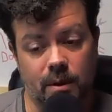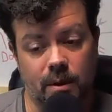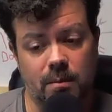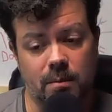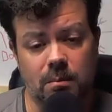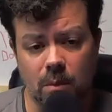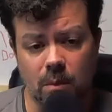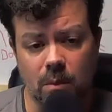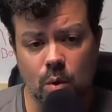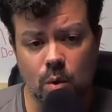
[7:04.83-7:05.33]
the
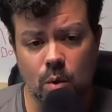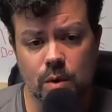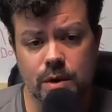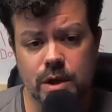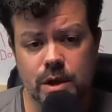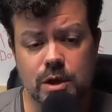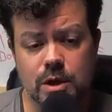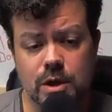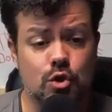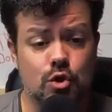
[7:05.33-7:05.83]
more
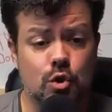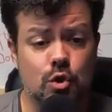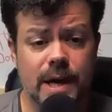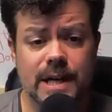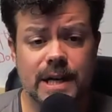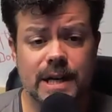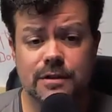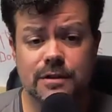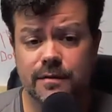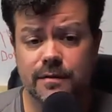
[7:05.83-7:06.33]
that you
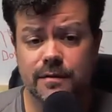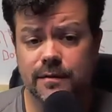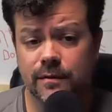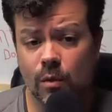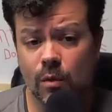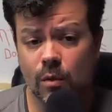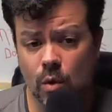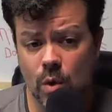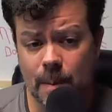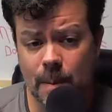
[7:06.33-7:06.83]

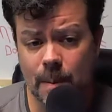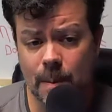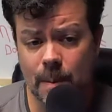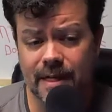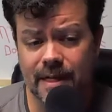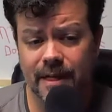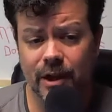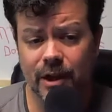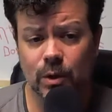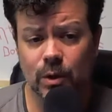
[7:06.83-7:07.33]
transform
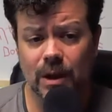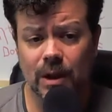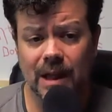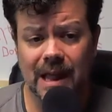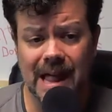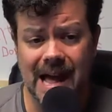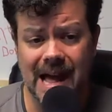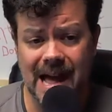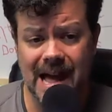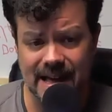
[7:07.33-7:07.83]
their
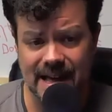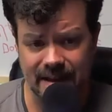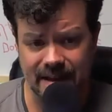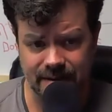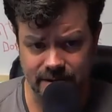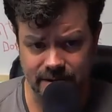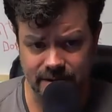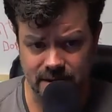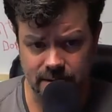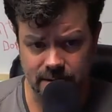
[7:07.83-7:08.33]

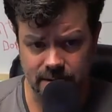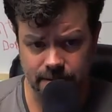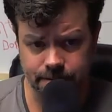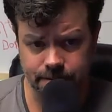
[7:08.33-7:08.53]
lives,